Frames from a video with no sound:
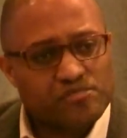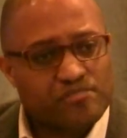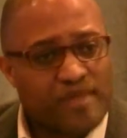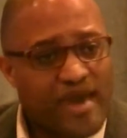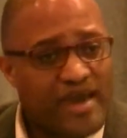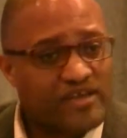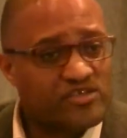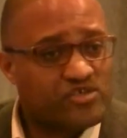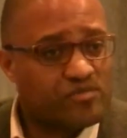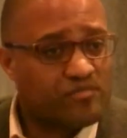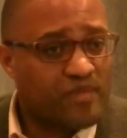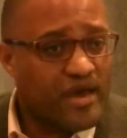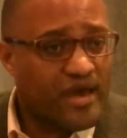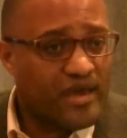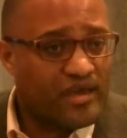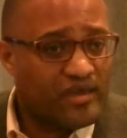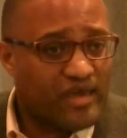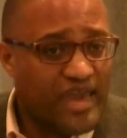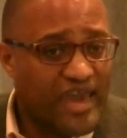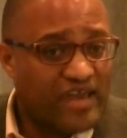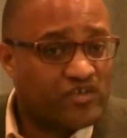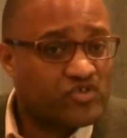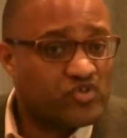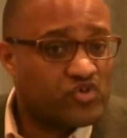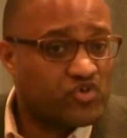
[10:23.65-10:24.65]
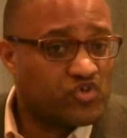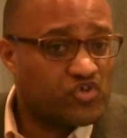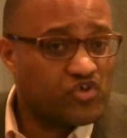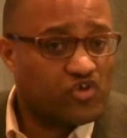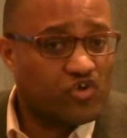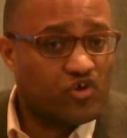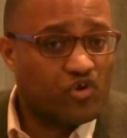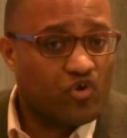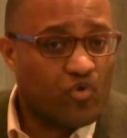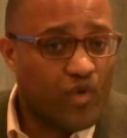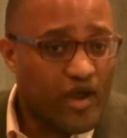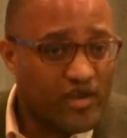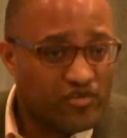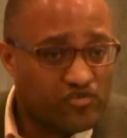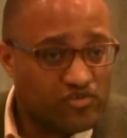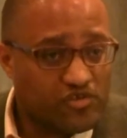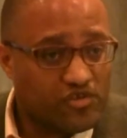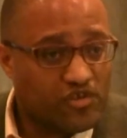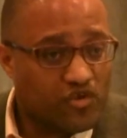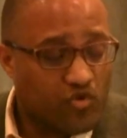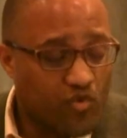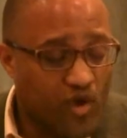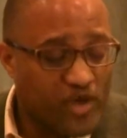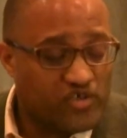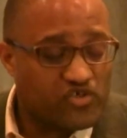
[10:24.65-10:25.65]
back to my answer to
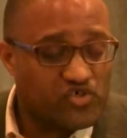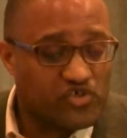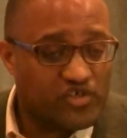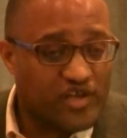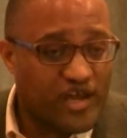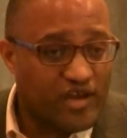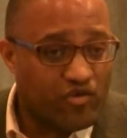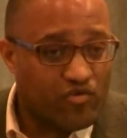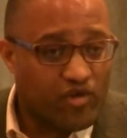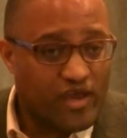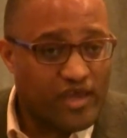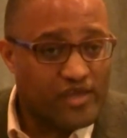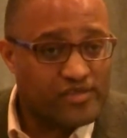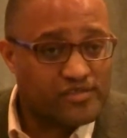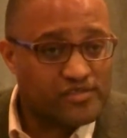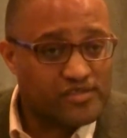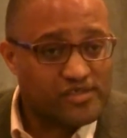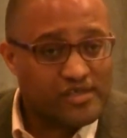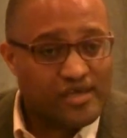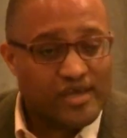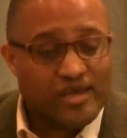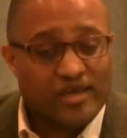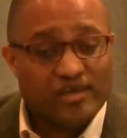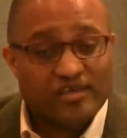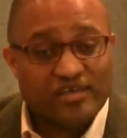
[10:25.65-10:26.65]
the question I raised,